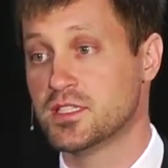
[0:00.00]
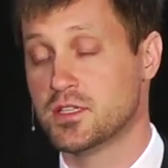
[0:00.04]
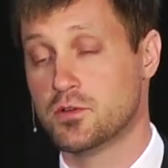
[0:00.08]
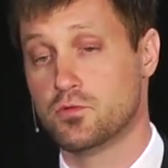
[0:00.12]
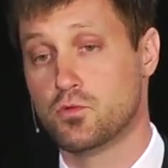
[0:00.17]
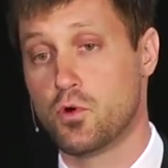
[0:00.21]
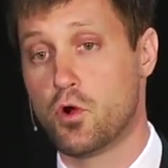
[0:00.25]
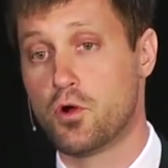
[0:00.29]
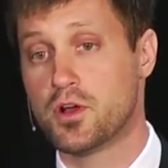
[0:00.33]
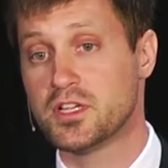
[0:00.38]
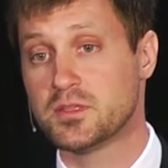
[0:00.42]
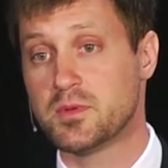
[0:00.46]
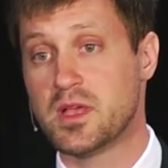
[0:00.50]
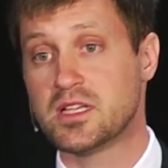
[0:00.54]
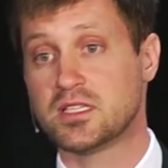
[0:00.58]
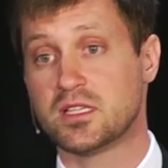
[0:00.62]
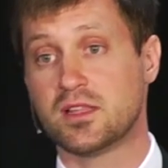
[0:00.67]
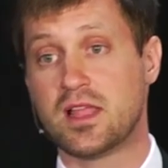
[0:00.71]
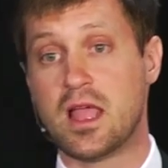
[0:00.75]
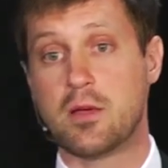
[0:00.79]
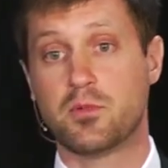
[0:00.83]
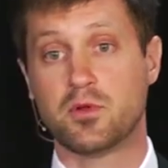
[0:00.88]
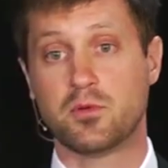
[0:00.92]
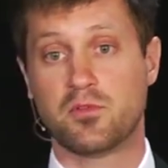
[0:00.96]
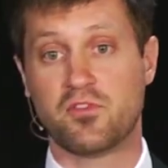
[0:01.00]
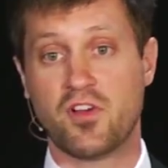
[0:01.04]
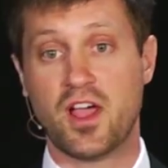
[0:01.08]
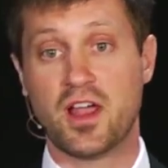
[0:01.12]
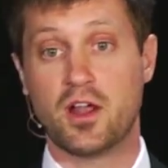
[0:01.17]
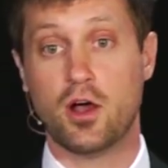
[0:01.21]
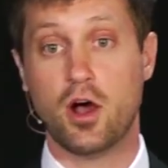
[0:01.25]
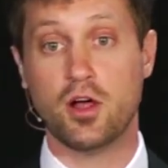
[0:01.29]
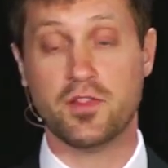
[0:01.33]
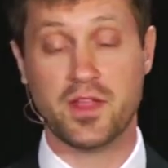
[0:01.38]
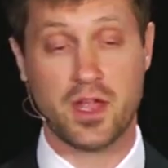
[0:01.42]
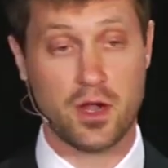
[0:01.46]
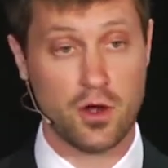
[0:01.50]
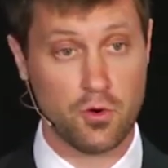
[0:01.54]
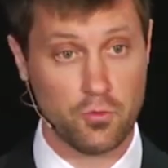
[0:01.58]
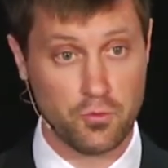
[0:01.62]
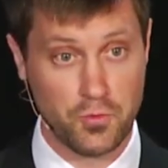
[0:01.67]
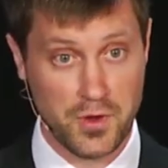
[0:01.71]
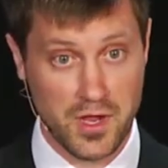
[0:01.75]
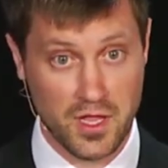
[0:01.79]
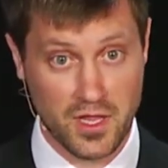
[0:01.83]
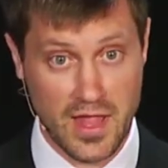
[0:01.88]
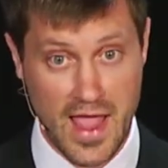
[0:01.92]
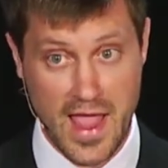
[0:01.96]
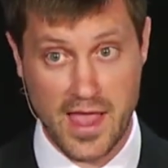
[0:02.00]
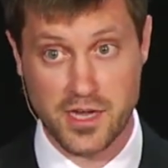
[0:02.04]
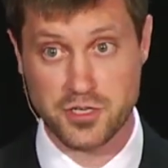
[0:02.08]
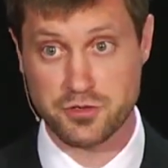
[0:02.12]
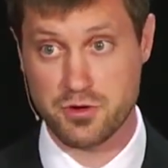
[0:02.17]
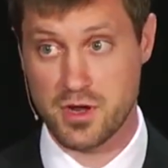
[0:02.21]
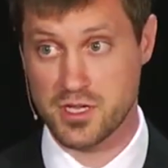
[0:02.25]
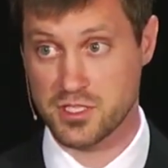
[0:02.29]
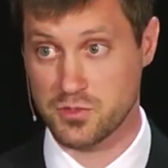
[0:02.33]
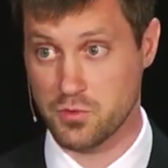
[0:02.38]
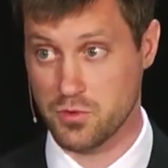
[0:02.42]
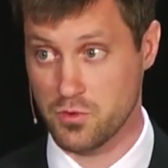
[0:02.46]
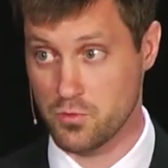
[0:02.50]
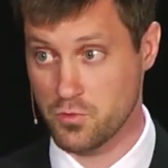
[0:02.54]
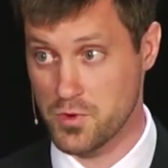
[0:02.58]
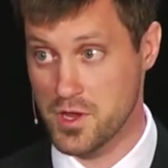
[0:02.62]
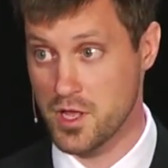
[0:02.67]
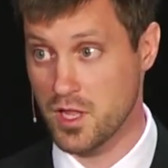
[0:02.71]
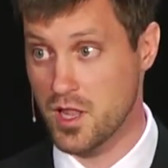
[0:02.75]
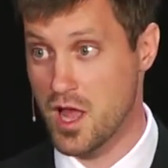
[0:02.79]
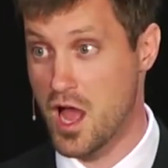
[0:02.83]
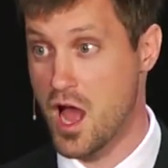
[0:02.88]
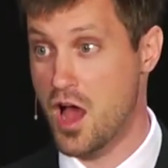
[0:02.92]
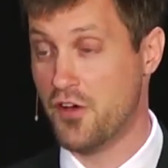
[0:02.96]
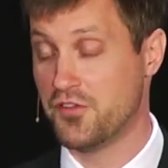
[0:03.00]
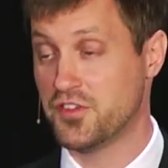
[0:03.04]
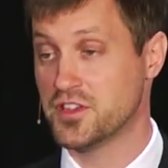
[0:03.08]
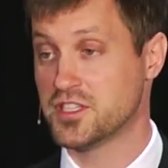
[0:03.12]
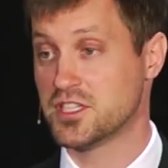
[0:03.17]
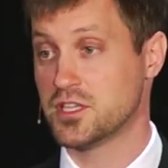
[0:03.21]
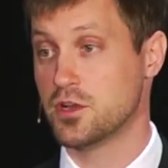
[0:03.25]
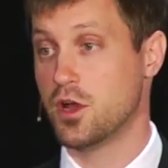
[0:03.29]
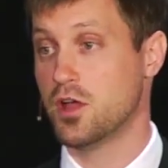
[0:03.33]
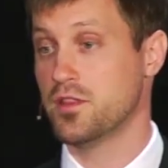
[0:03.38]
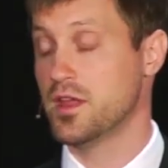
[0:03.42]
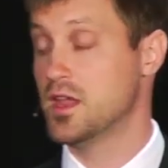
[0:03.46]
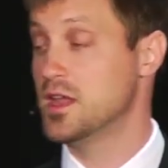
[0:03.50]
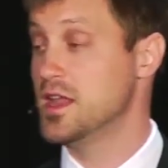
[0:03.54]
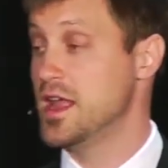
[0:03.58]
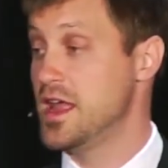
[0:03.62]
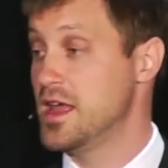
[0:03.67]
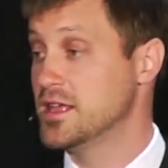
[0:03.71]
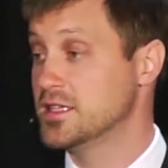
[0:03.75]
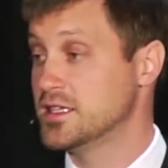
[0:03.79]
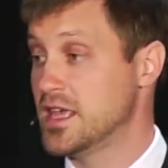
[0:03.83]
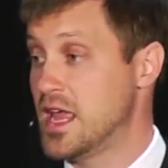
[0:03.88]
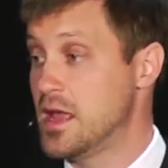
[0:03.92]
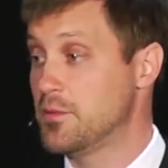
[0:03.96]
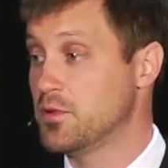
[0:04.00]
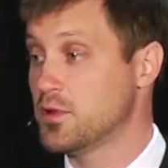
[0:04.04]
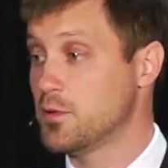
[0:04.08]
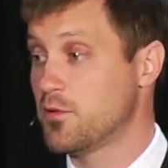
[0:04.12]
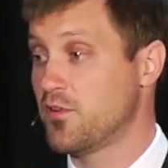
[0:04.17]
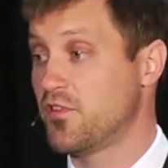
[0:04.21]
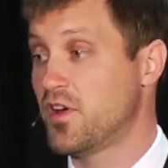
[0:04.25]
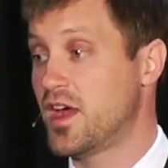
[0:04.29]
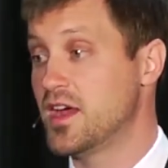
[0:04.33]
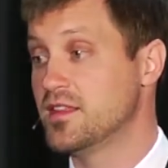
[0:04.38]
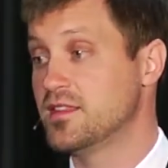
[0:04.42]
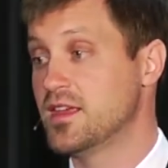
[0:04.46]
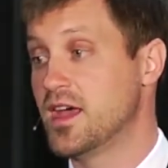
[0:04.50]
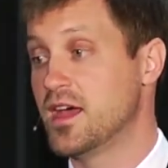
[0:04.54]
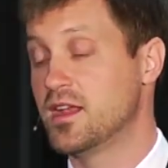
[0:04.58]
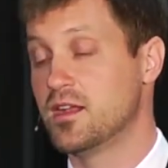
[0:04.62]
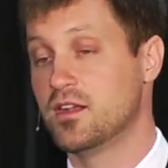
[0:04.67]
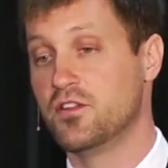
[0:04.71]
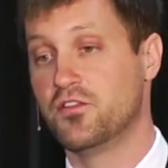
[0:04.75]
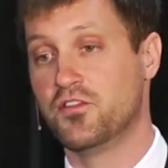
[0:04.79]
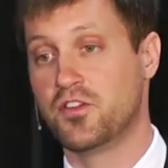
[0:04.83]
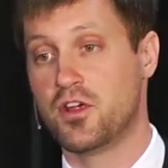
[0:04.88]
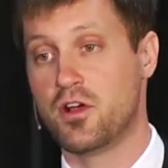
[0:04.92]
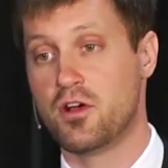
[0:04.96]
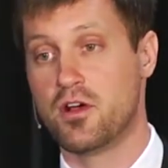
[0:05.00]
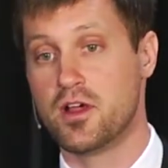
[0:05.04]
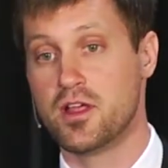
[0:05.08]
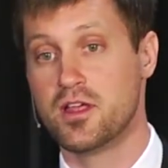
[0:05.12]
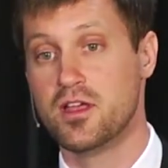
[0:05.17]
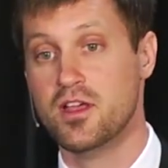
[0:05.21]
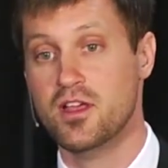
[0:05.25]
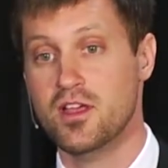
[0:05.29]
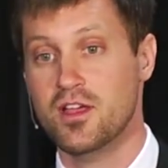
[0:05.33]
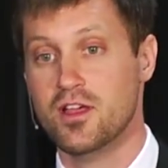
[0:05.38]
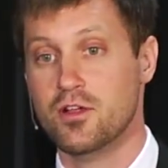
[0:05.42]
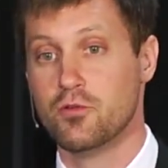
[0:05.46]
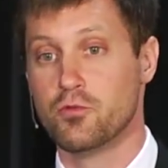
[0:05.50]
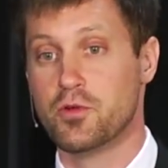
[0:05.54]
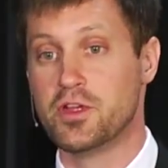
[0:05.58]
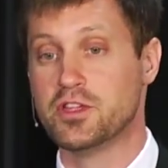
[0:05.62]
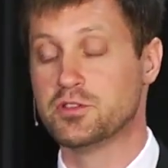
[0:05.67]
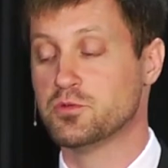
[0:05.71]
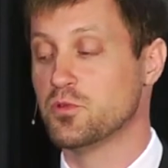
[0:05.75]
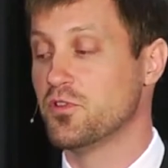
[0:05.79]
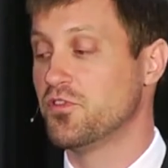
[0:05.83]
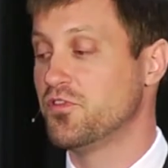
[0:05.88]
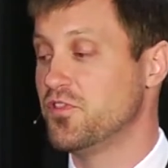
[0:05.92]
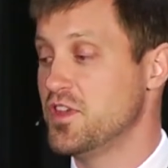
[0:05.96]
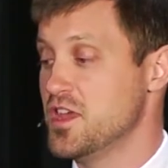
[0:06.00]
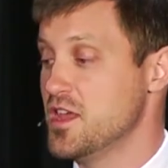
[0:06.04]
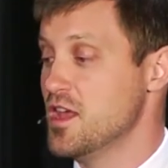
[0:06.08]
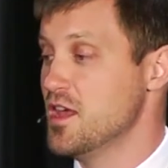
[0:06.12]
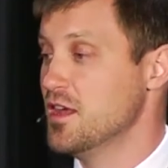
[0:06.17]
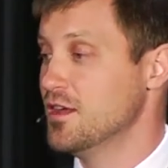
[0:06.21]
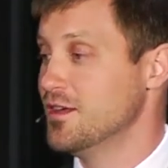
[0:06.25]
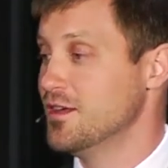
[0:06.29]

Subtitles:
And Rory's basically able to provide all that, a real address with a real office and all that, and is able to provide that at a very reasonable fee.